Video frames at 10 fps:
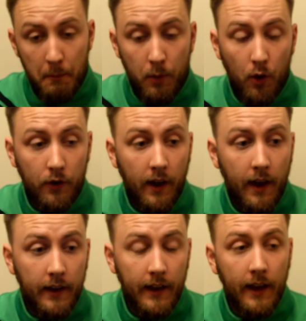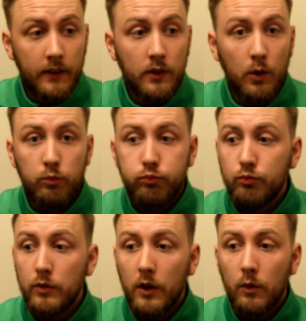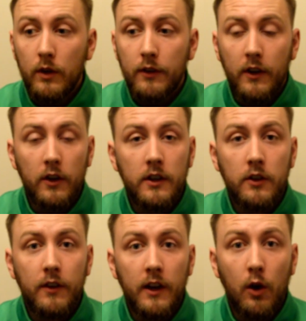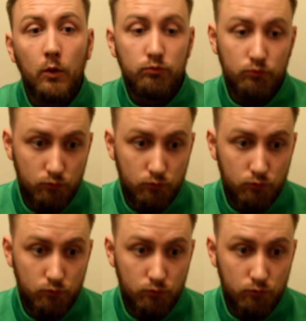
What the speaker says: But if you like this video,